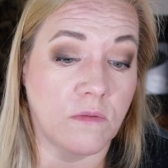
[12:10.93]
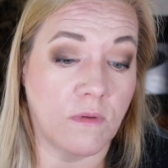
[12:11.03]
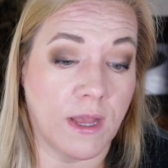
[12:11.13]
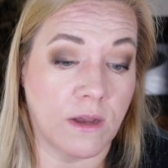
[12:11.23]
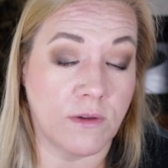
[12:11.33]

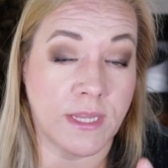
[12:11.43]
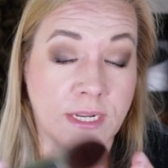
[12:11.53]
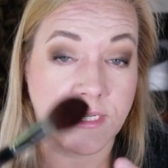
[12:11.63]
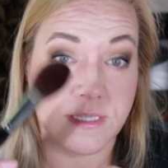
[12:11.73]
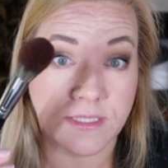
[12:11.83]
Wow, and
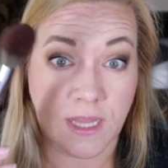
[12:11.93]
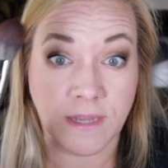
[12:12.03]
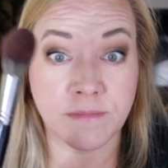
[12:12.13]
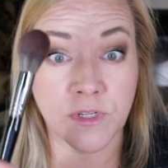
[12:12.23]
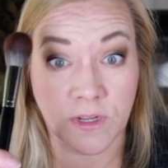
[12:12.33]
it is,
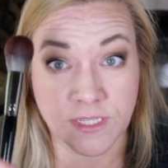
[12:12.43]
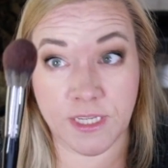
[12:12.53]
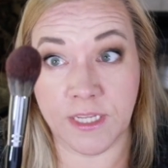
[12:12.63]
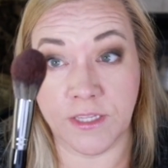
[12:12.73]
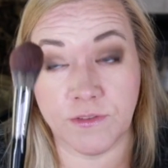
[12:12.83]
I'm not
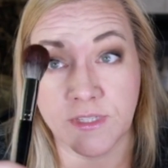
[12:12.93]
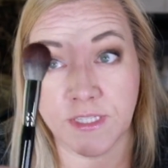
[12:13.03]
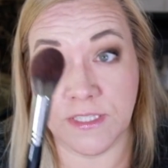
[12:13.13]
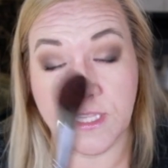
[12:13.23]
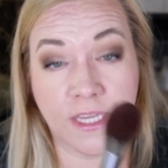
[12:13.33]
kidding you.
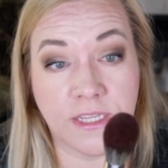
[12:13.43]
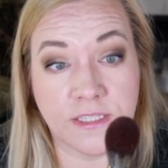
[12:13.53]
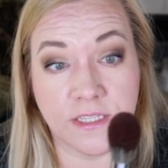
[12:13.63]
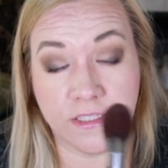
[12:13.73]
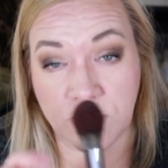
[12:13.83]
This thing is
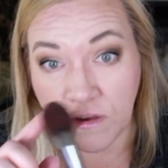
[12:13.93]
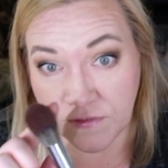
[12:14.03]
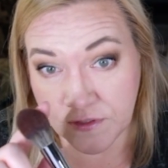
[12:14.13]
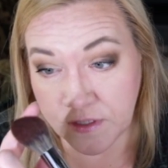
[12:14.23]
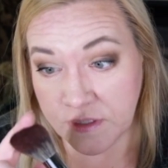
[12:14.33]
as
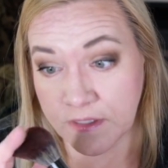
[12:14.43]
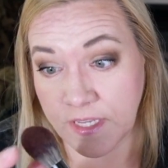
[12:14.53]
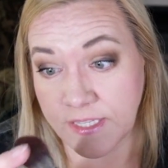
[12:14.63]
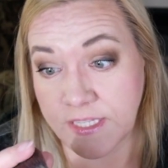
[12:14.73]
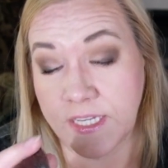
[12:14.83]
soft
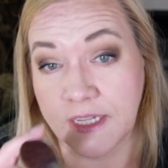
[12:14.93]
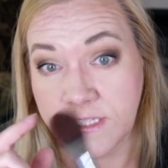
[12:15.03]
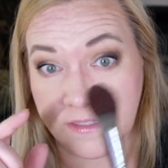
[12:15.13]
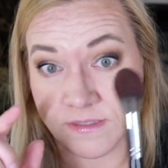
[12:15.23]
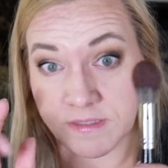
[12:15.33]
as a
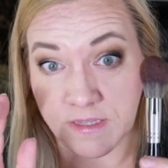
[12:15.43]
kitten.